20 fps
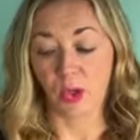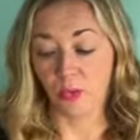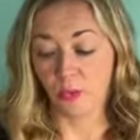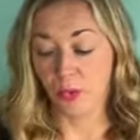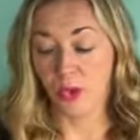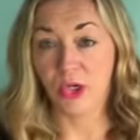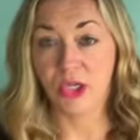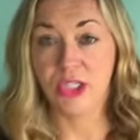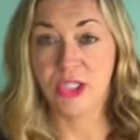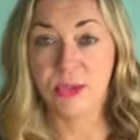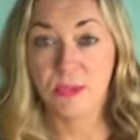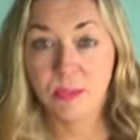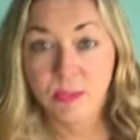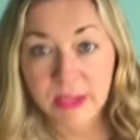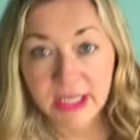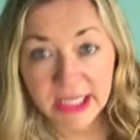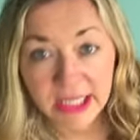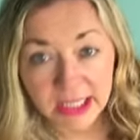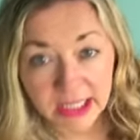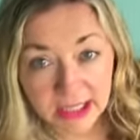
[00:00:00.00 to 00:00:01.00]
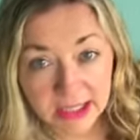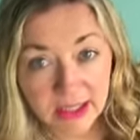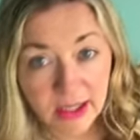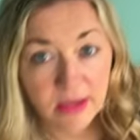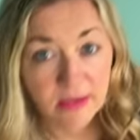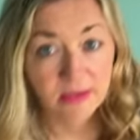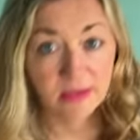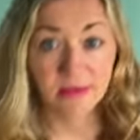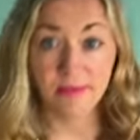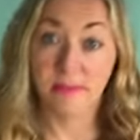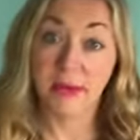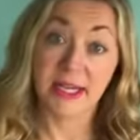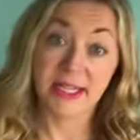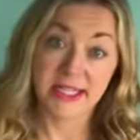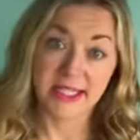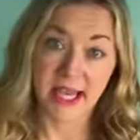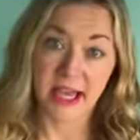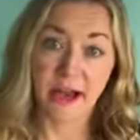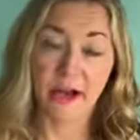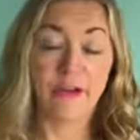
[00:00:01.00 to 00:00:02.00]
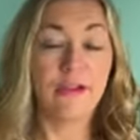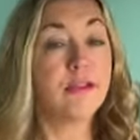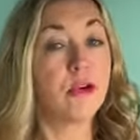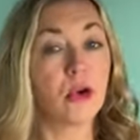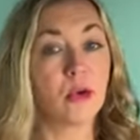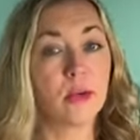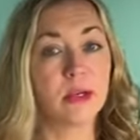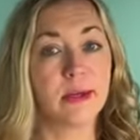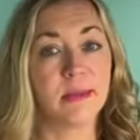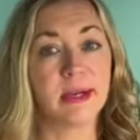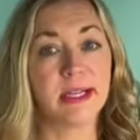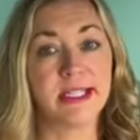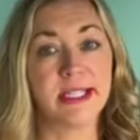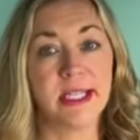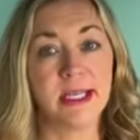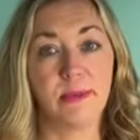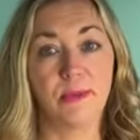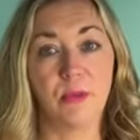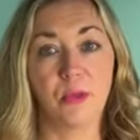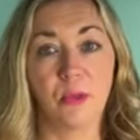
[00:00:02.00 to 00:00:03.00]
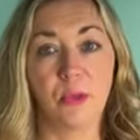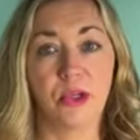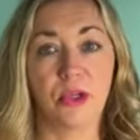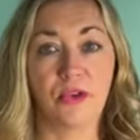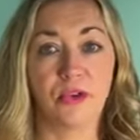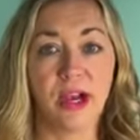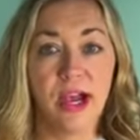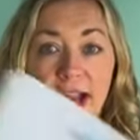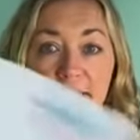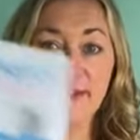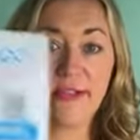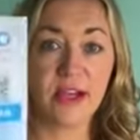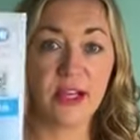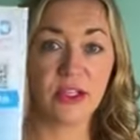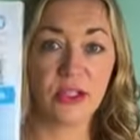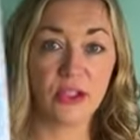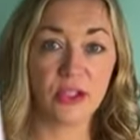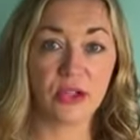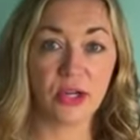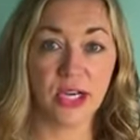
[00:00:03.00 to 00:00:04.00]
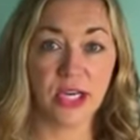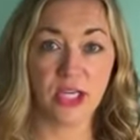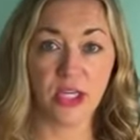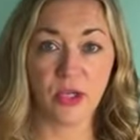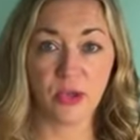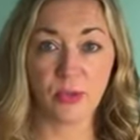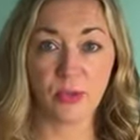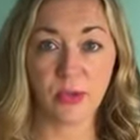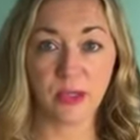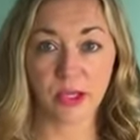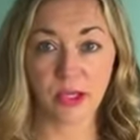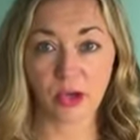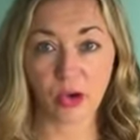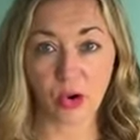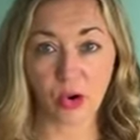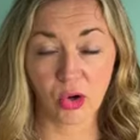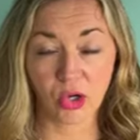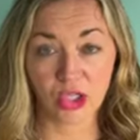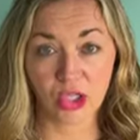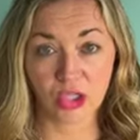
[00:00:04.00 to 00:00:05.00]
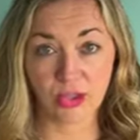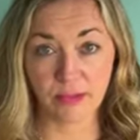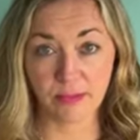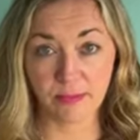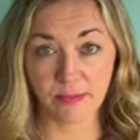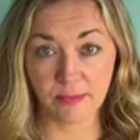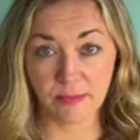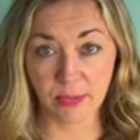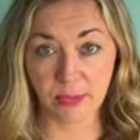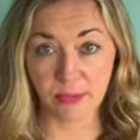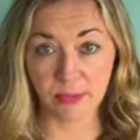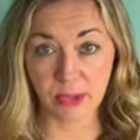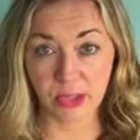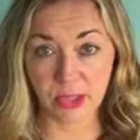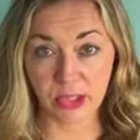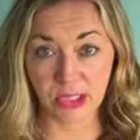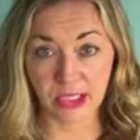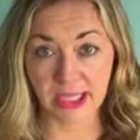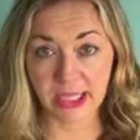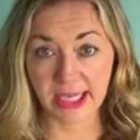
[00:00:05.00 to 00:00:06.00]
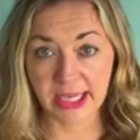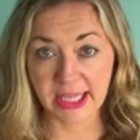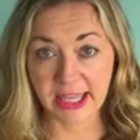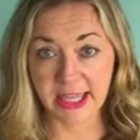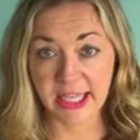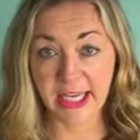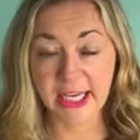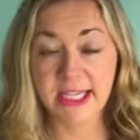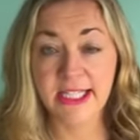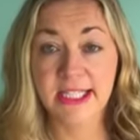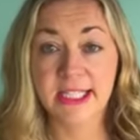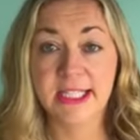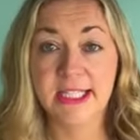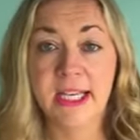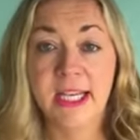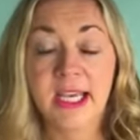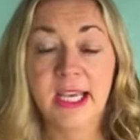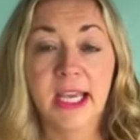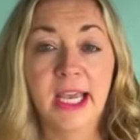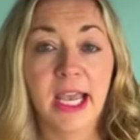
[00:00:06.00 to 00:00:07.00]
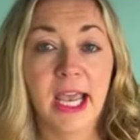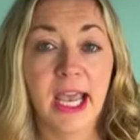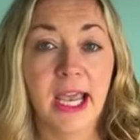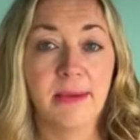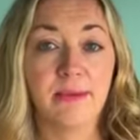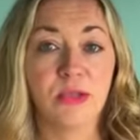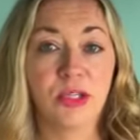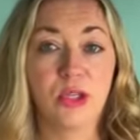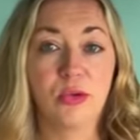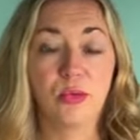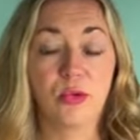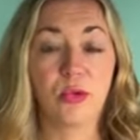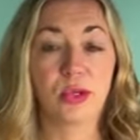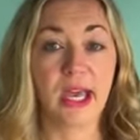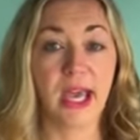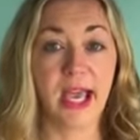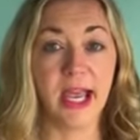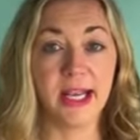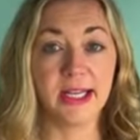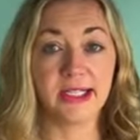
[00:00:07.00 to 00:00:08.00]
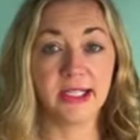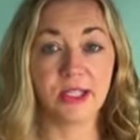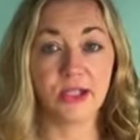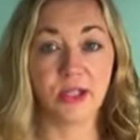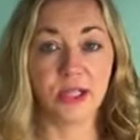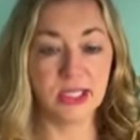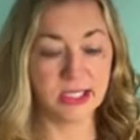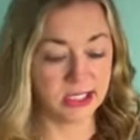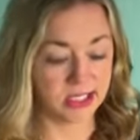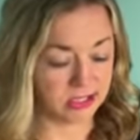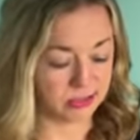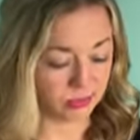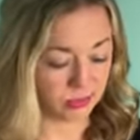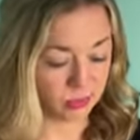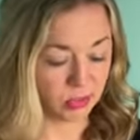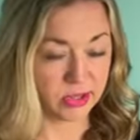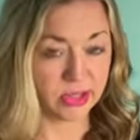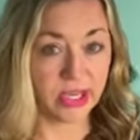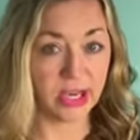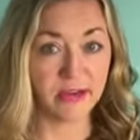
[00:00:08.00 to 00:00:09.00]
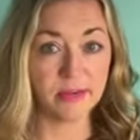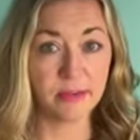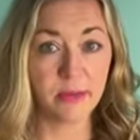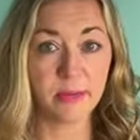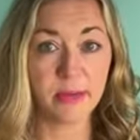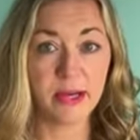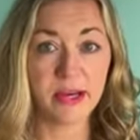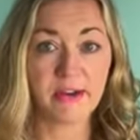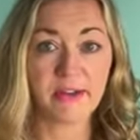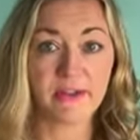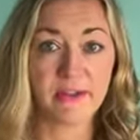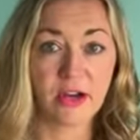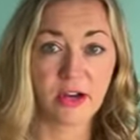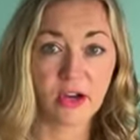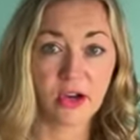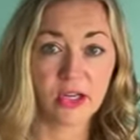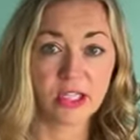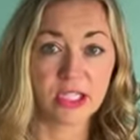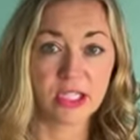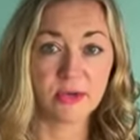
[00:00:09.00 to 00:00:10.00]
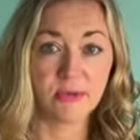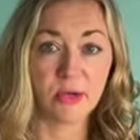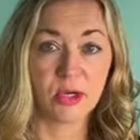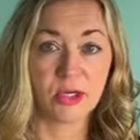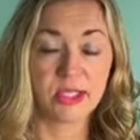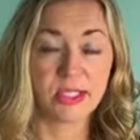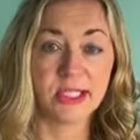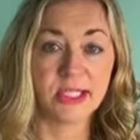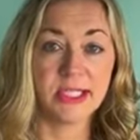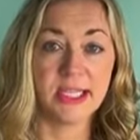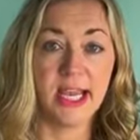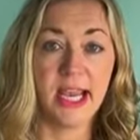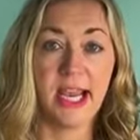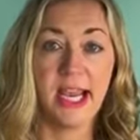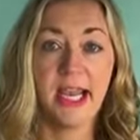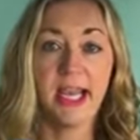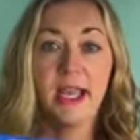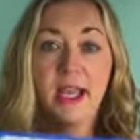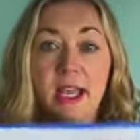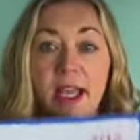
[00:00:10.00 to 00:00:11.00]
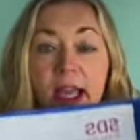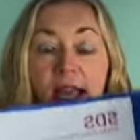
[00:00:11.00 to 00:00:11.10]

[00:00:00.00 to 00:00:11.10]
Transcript: would be myself or one of my team will arrive and train you with a COSHH booklet like this, and you will get, so this is one that I've prepared for a customer today,